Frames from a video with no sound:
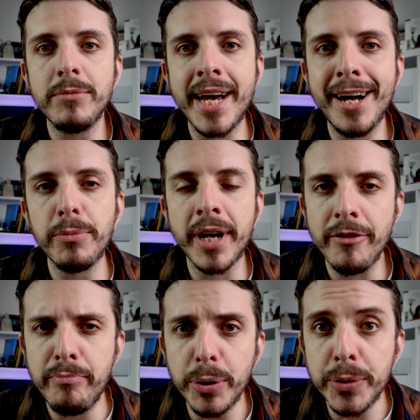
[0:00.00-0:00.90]
to help
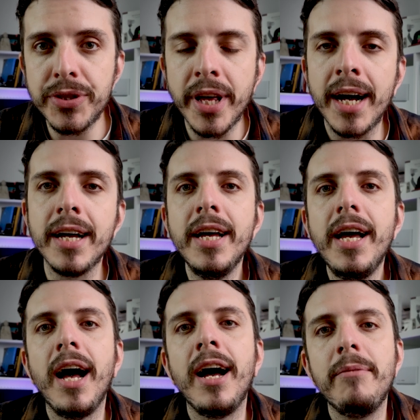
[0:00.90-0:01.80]
kind of boost that
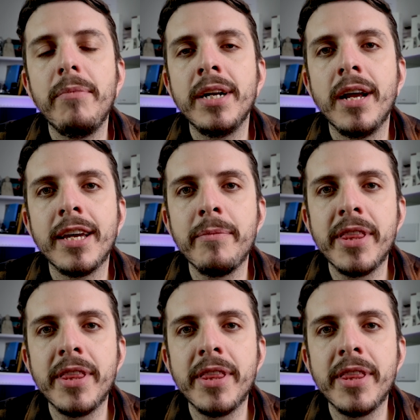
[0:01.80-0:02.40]
and